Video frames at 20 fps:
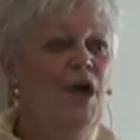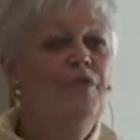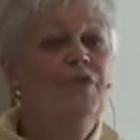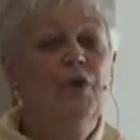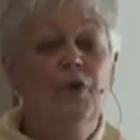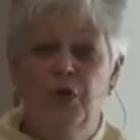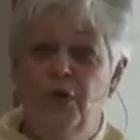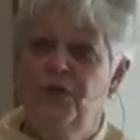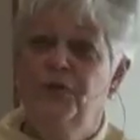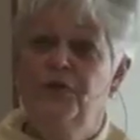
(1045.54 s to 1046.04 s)

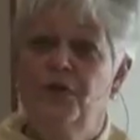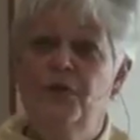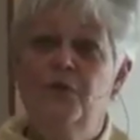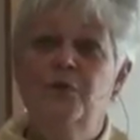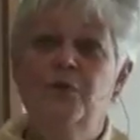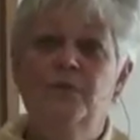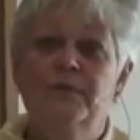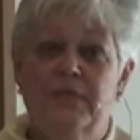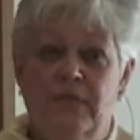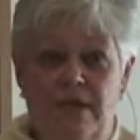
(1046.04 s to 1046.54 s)
The good
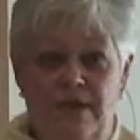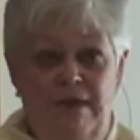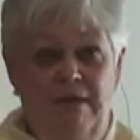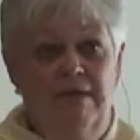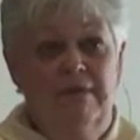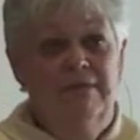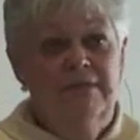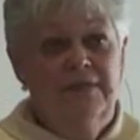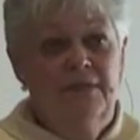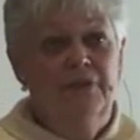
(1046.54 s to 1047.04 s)
news
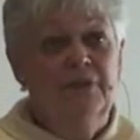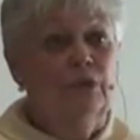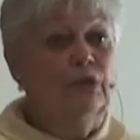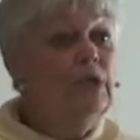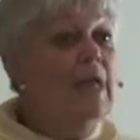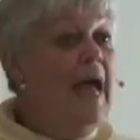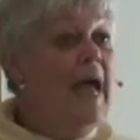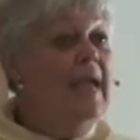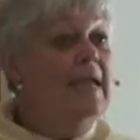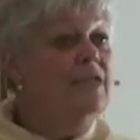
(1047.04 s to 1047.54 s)
is that the
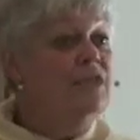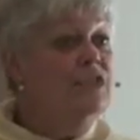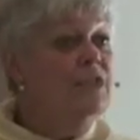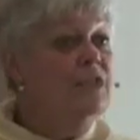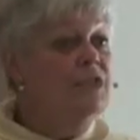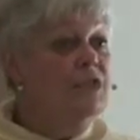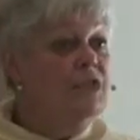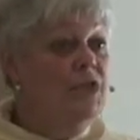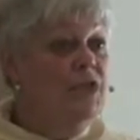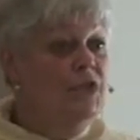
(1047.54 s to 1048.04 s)
light
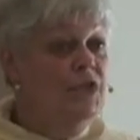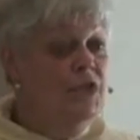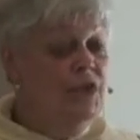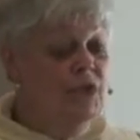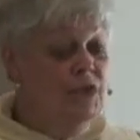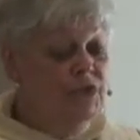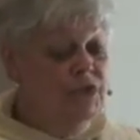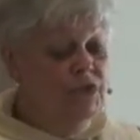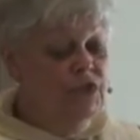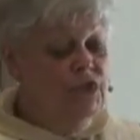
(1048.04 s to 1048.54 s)

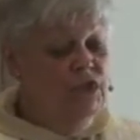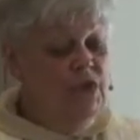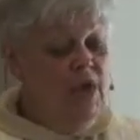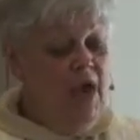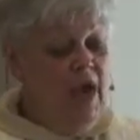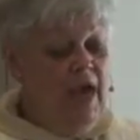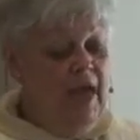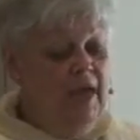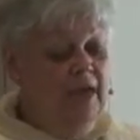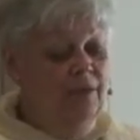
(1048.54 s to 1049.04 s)
continues to
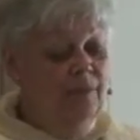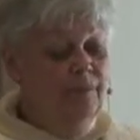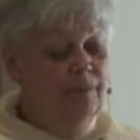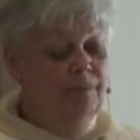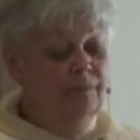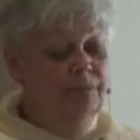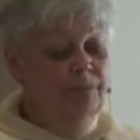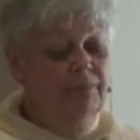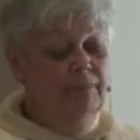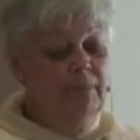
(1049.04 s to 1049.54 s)
shine.
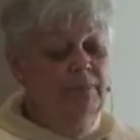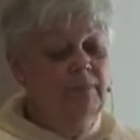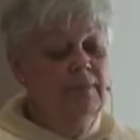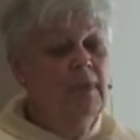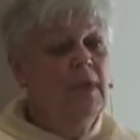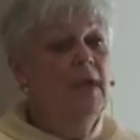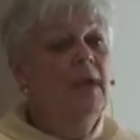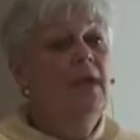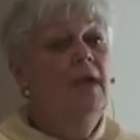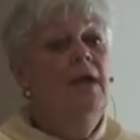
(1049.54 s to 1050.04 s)

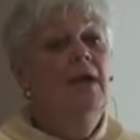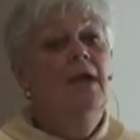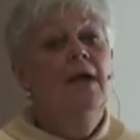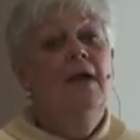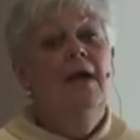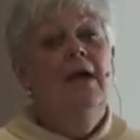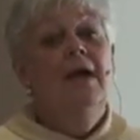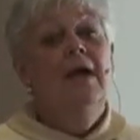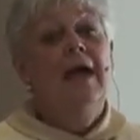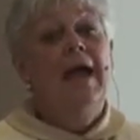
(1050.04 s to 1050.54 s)

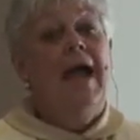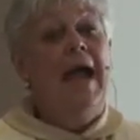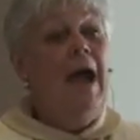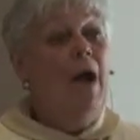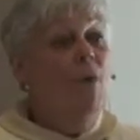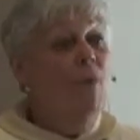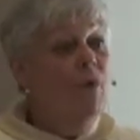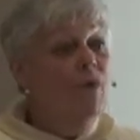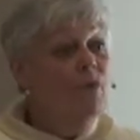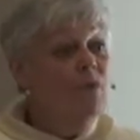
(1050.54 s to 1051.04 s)

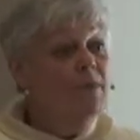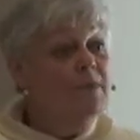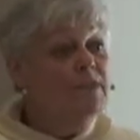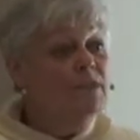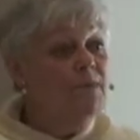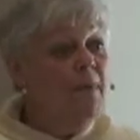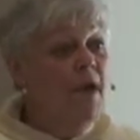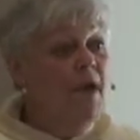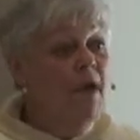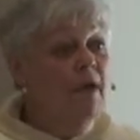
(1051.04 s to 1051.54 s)
Our
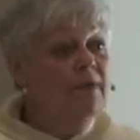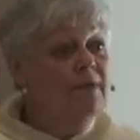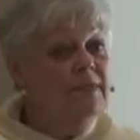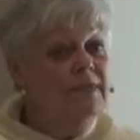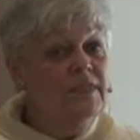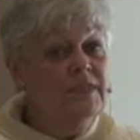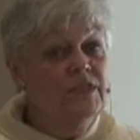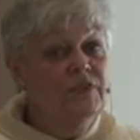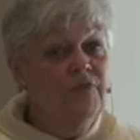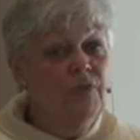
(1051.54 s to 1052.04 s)

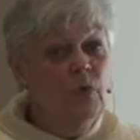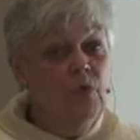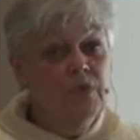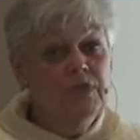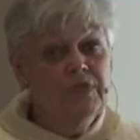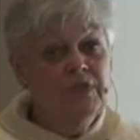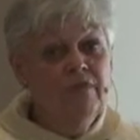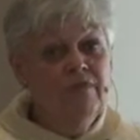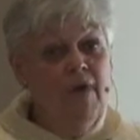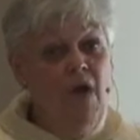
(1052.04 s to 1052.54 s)
response is,
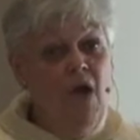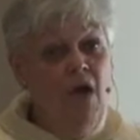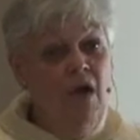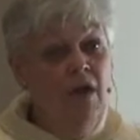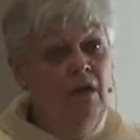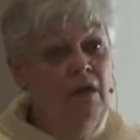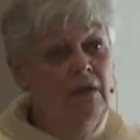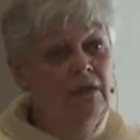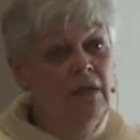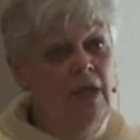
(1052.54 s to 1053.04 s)
first of
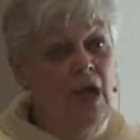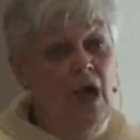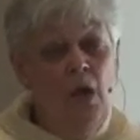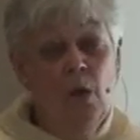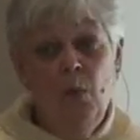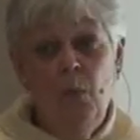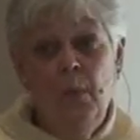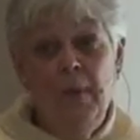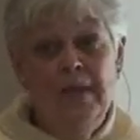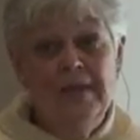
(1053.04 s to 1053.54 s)
all,
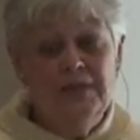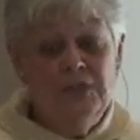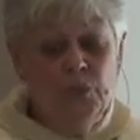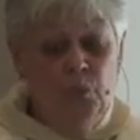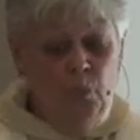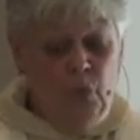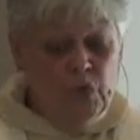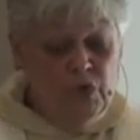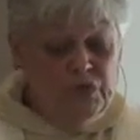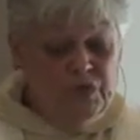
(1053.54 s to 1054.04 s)
always
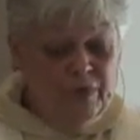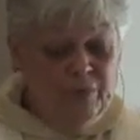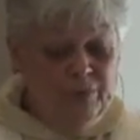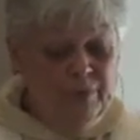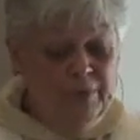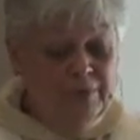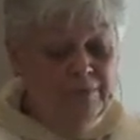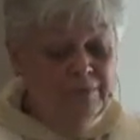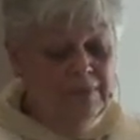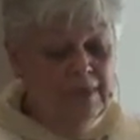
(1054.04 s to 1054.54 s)

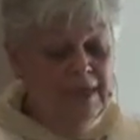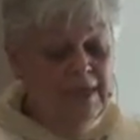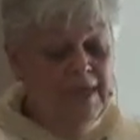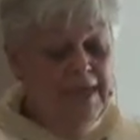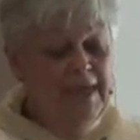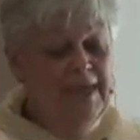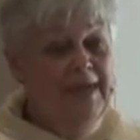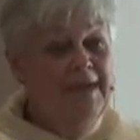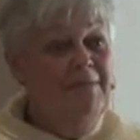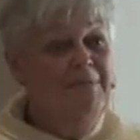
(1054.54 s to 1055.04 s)
worship,
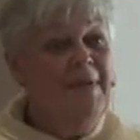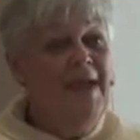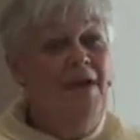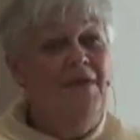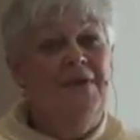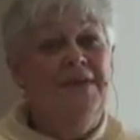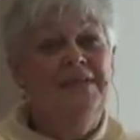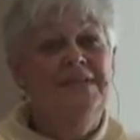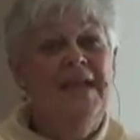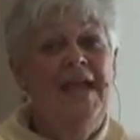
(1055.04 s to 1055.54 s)

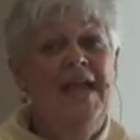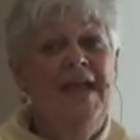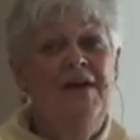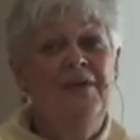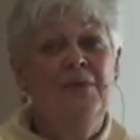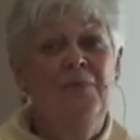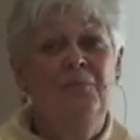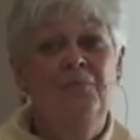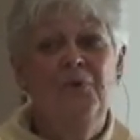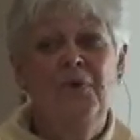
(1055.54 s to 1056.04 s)
bowing
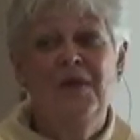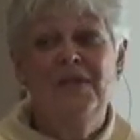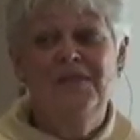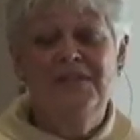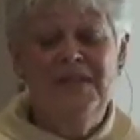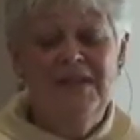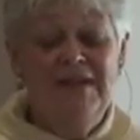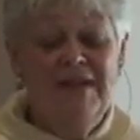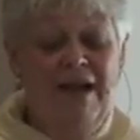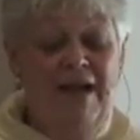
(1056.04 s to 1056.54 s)
down and
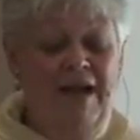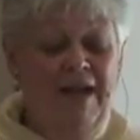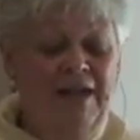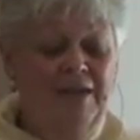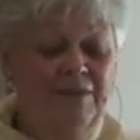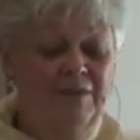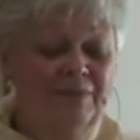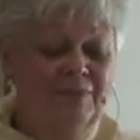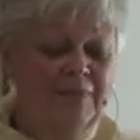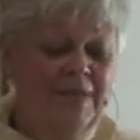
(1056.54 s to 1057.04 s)
praising
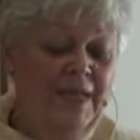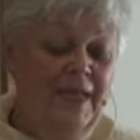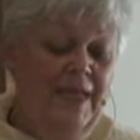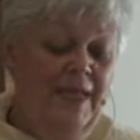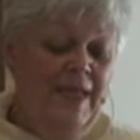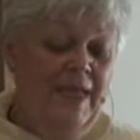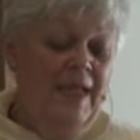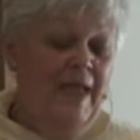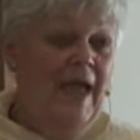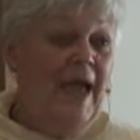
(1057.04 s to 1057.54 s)
God.
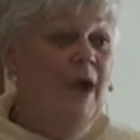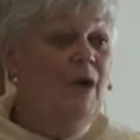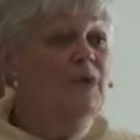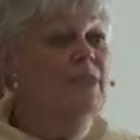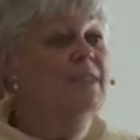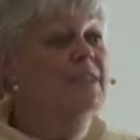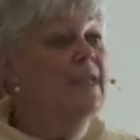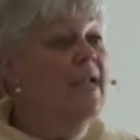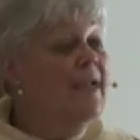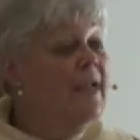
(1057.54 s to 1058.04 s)
Our
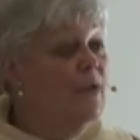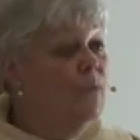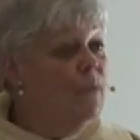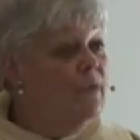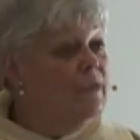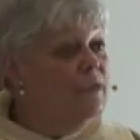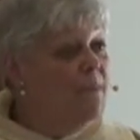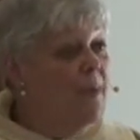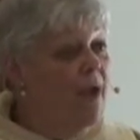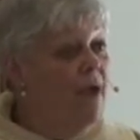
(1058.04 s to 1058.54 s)
second
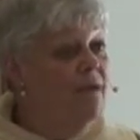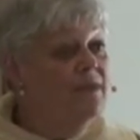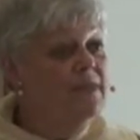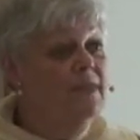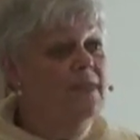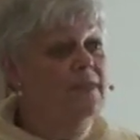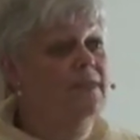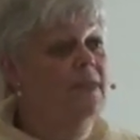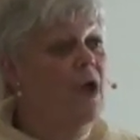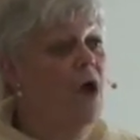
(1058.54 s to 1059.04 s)
response
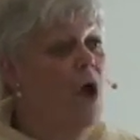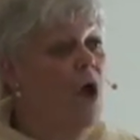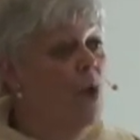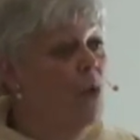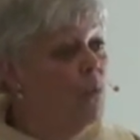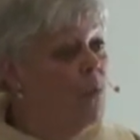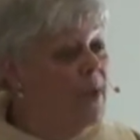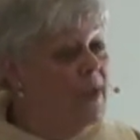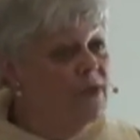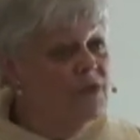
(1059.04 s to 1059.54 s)
is
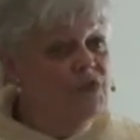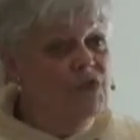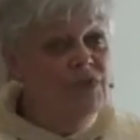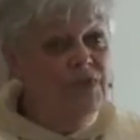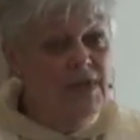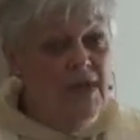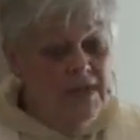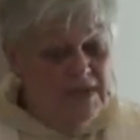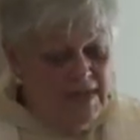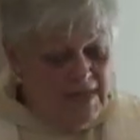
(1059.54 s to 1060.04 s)
always
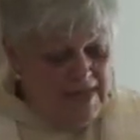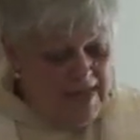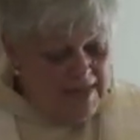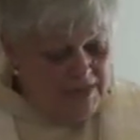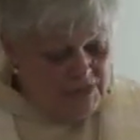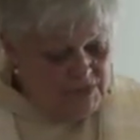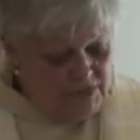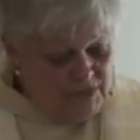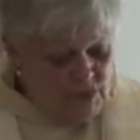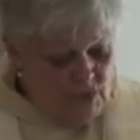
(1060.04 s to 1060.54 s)
study
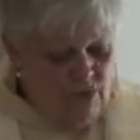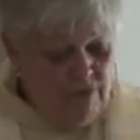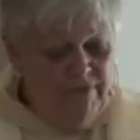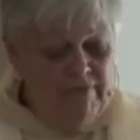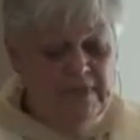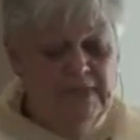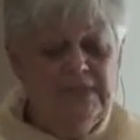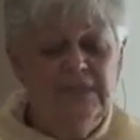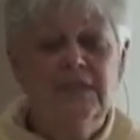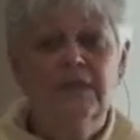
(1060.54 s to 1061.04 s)
and
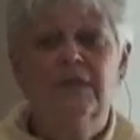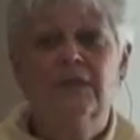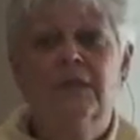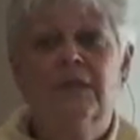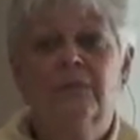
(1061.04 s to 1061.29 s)
service,